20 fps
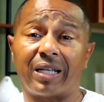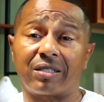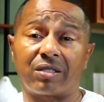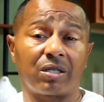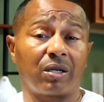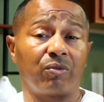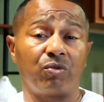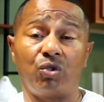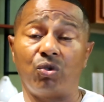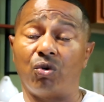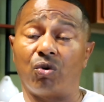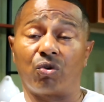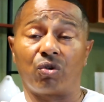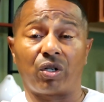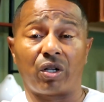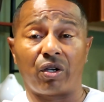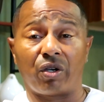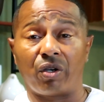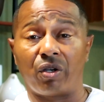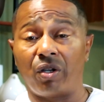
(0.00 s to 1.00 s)
That's something you're
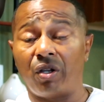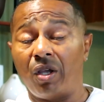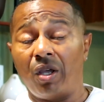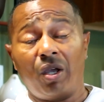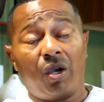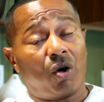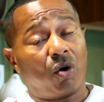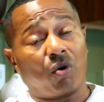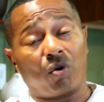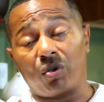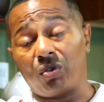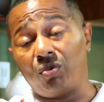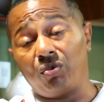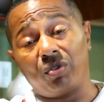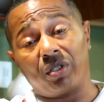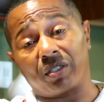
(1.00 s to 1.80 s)
going to learn or you